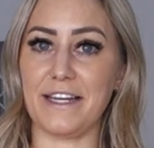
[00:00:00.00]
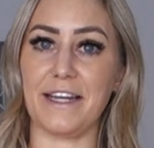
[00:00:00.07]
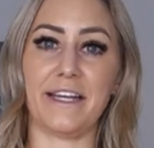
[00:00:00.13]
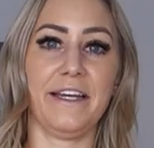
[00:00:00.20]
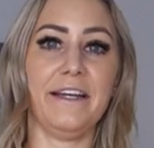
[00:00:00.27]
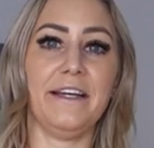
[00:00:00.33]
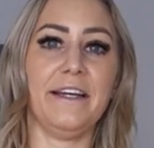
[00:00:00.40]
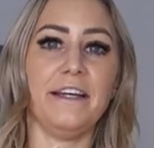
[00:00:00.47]

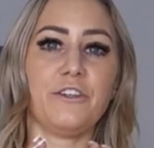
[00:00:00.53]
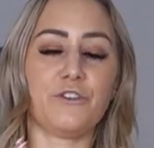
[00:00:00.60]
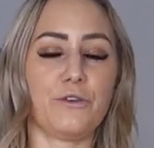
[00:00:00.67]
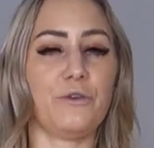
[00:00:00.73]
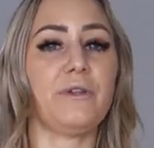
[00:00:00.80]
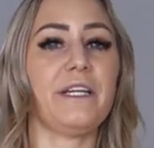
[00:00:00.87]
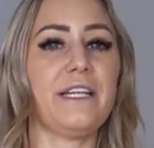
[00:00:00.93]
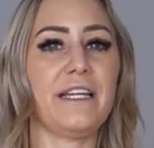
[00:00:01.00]
Like,
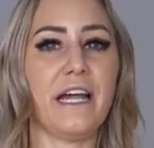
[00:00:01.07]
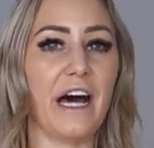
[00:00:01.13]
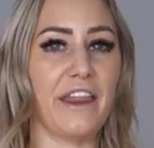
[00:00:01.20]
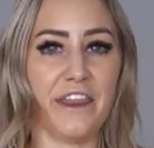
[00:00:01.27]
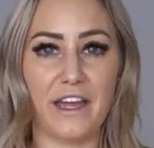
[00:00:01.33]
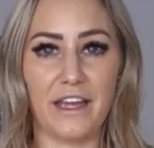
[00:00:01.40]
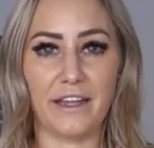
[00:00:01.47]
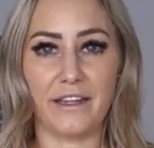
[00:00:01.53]
truly
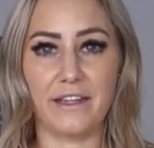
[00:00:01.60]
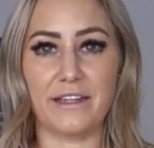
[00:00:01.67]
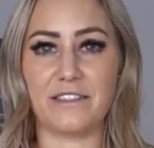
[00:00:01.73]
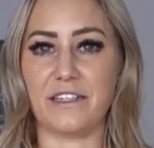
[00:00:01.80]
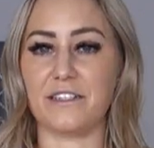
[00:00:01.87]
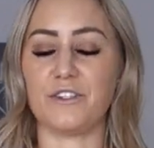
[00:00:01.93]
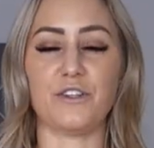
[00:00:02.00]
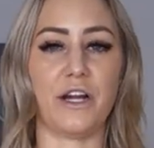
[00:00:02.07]
nothing
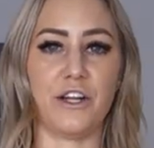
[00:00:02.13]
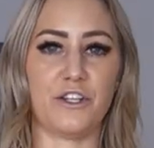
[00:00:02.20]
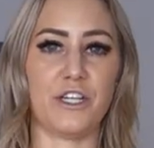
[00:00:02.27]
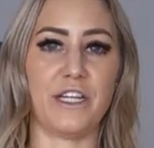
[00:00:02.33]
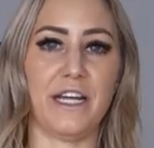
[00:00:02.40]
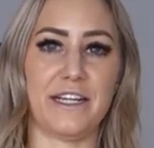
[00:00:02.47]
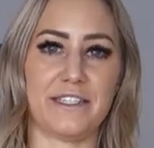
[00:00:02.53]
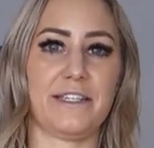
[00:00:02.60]
is as
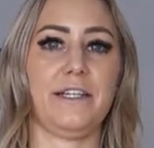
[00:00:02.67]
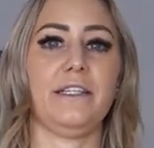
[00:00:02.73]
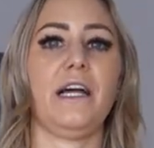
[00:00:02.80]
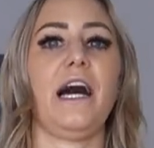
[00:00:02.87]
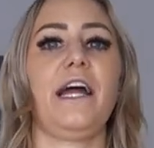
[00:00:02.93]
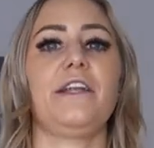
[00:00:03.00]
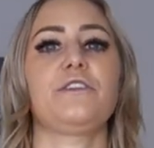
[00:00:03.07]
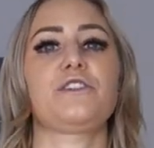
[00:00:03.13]
stretchy as an
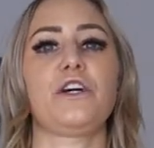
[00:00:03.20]
Align.